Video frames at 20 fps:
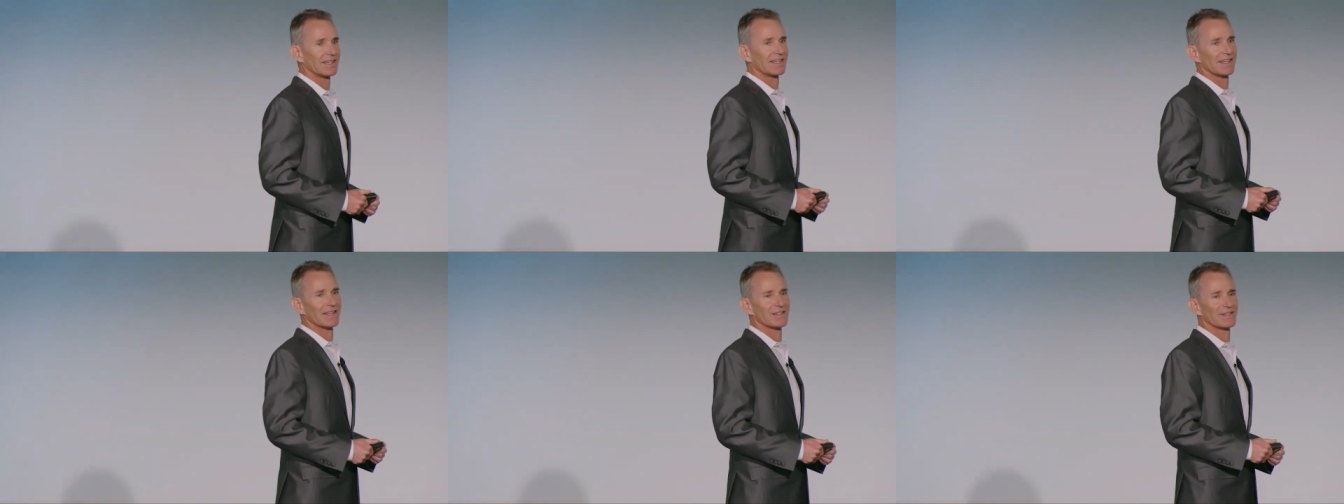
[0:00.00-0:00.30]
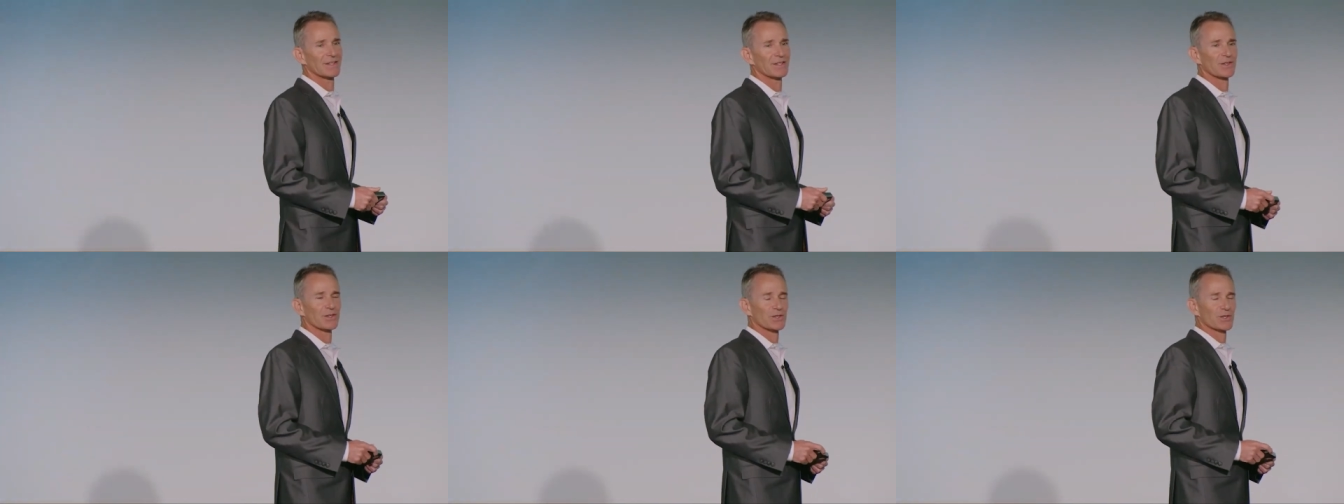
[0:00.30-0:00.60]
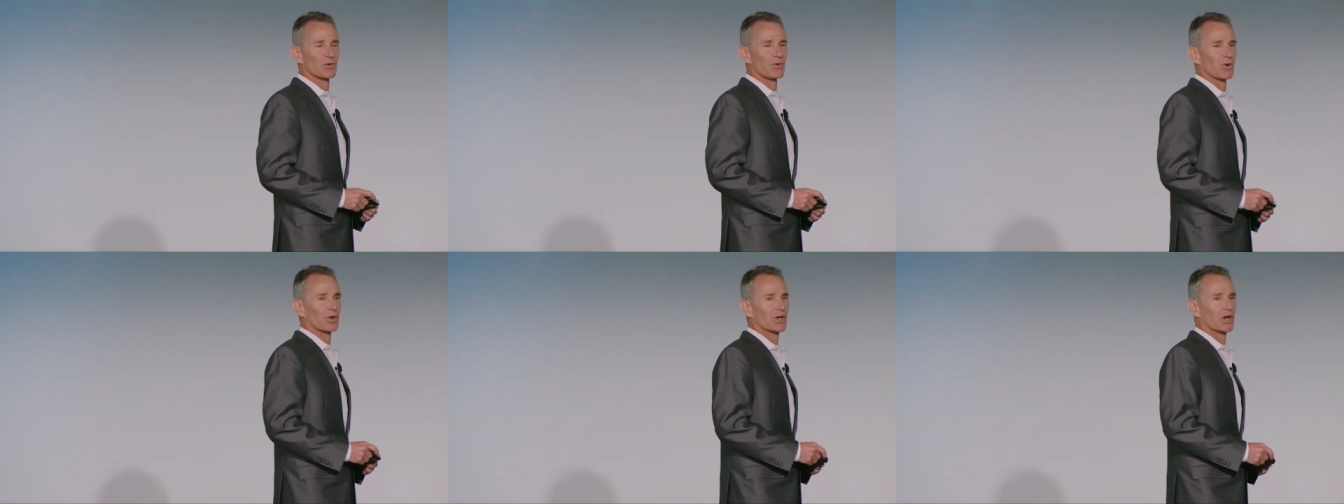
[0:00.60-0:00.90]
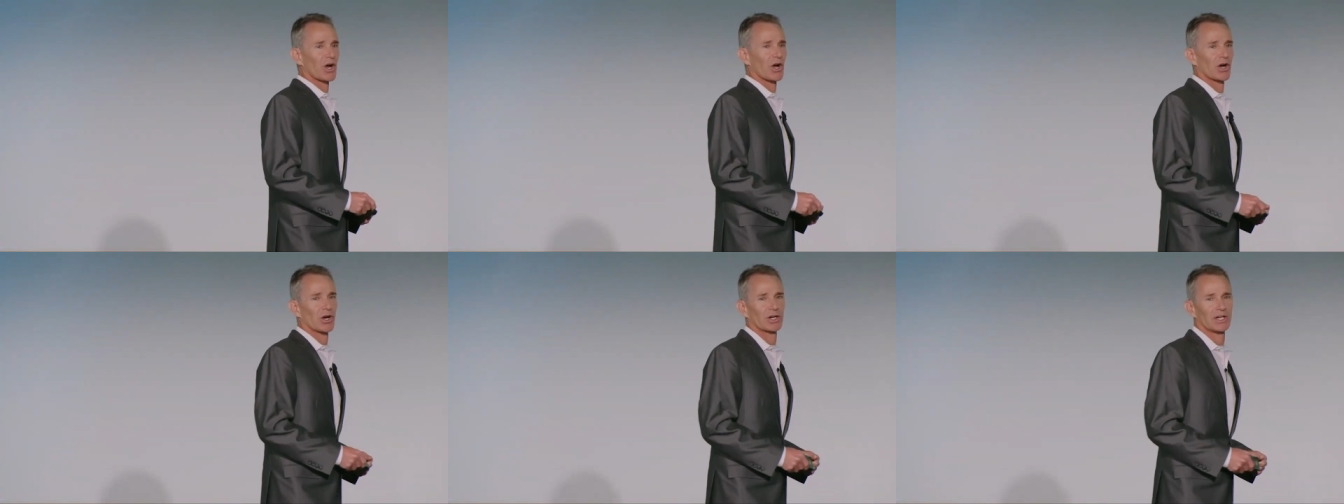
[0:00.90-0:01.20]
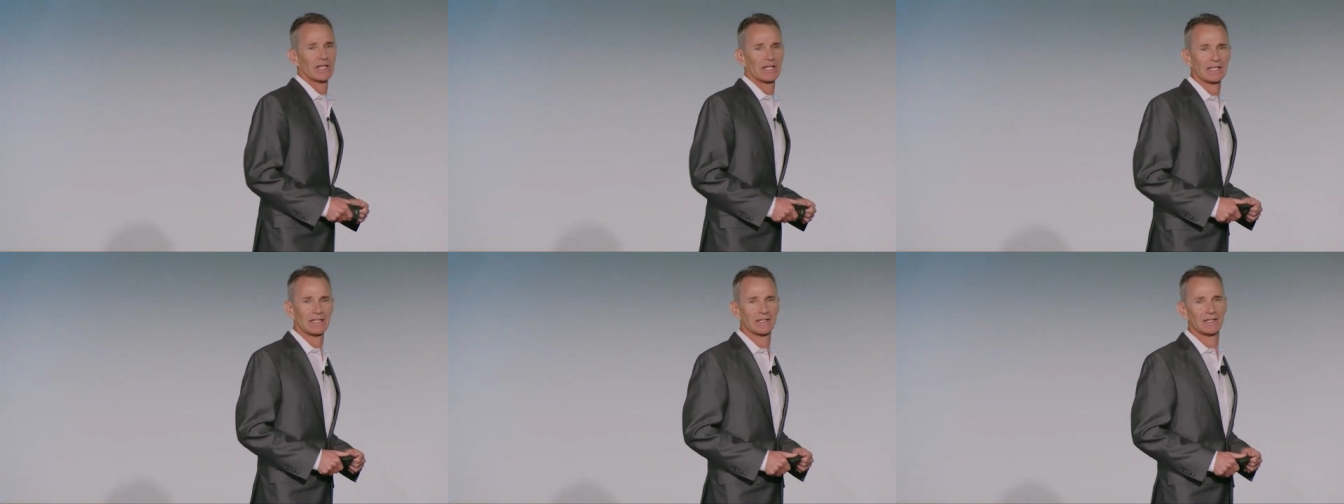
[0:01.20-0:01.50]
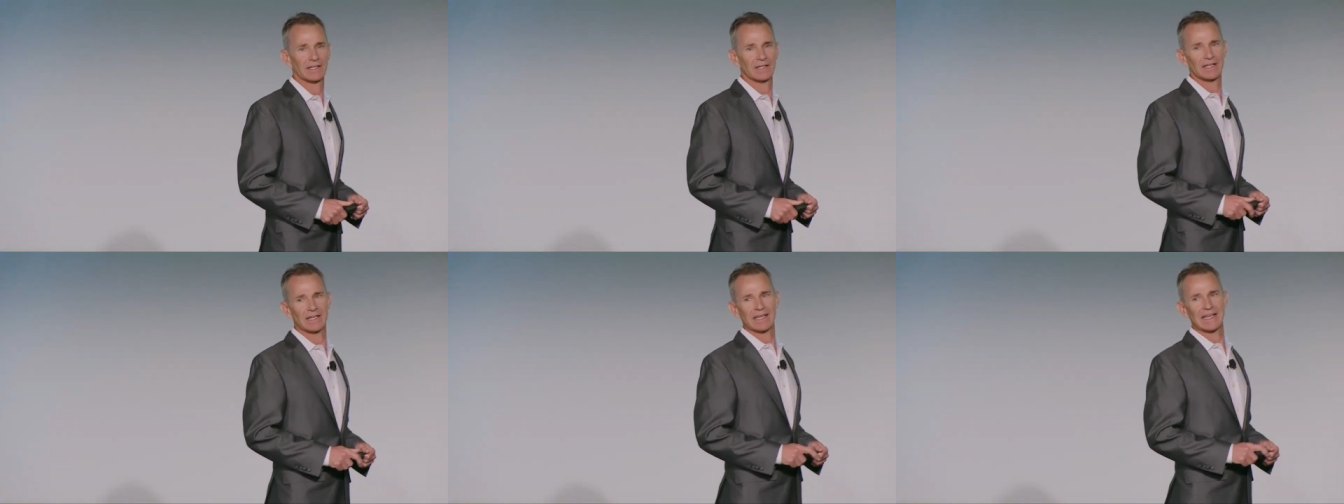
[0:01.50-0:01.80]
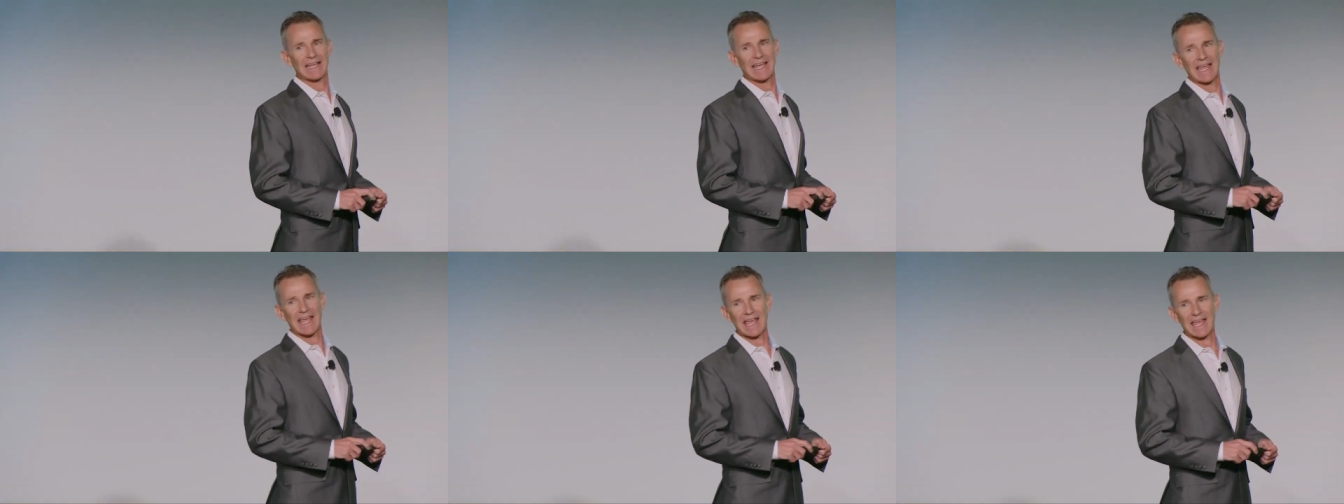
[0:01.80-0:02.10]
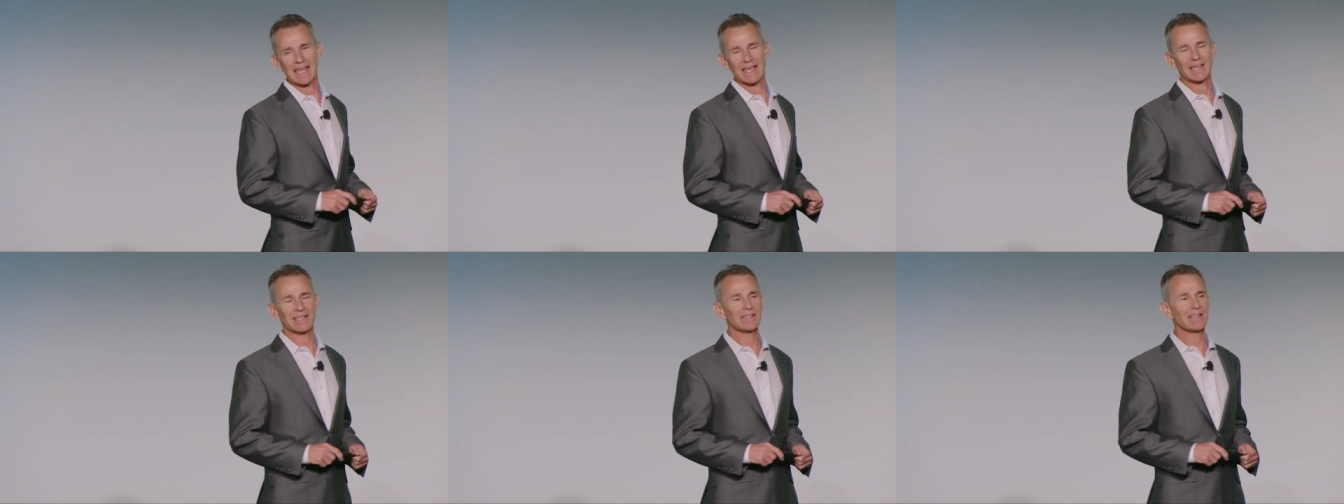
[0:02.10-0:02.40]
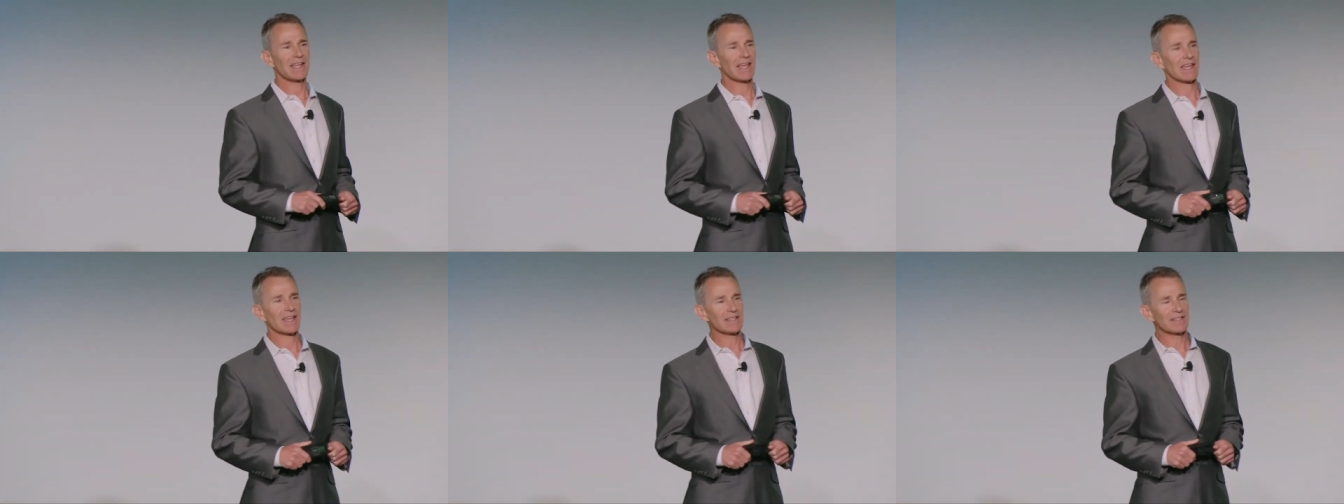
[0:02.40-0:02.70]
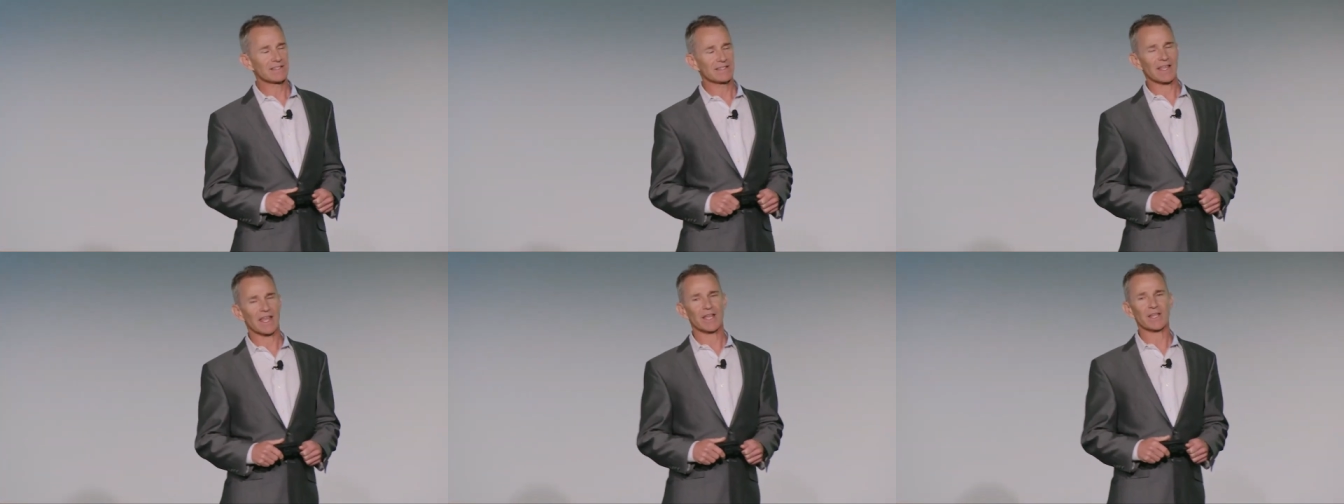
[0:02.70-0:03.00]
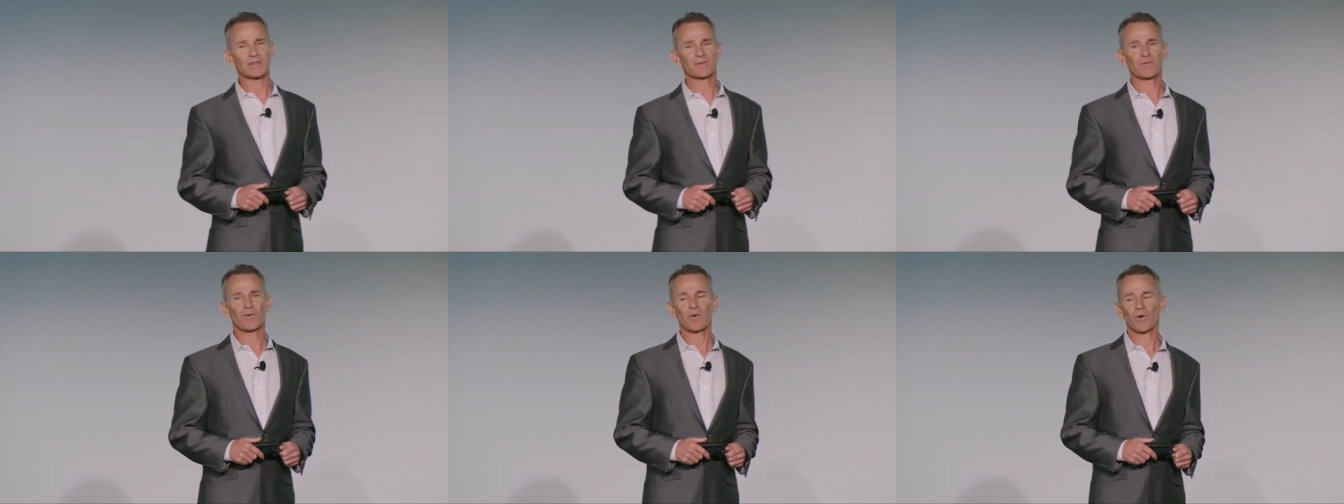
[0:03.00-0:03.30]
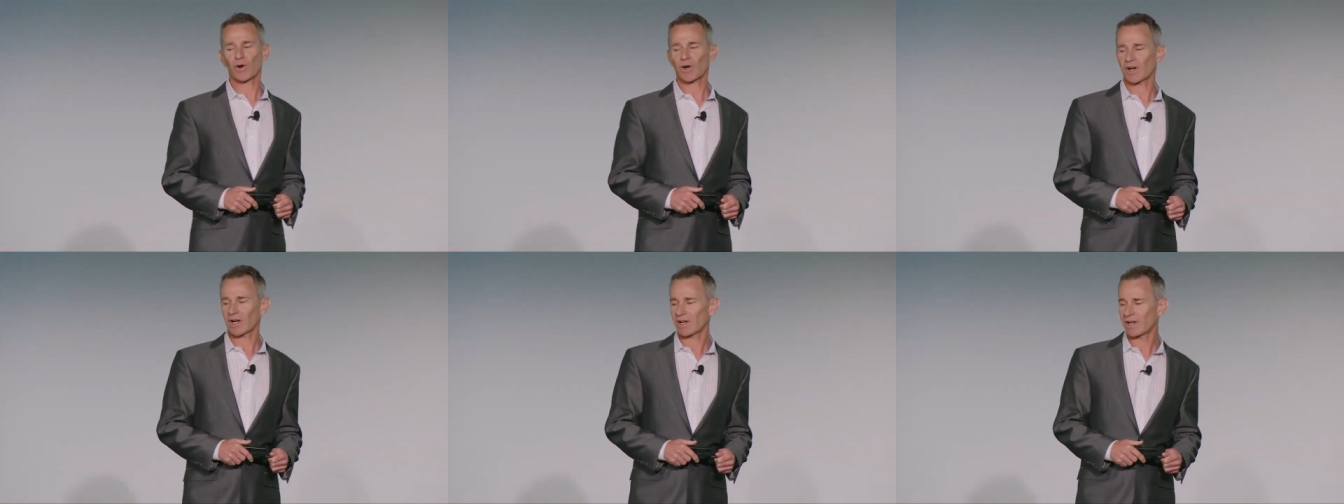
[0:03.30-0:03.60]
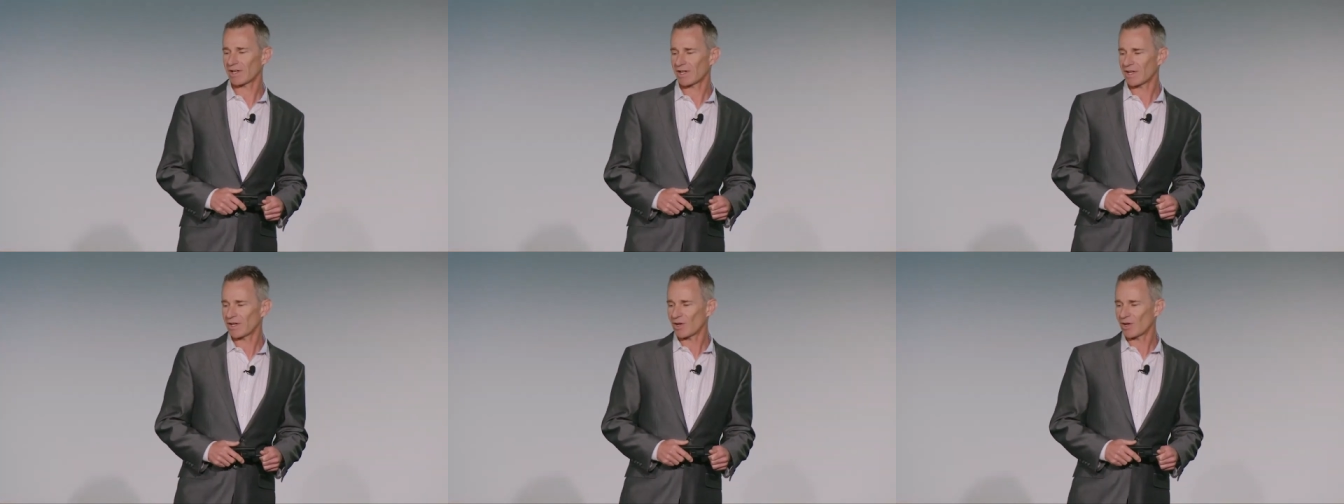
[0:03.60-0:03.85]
It's in the scorecard, and it stands for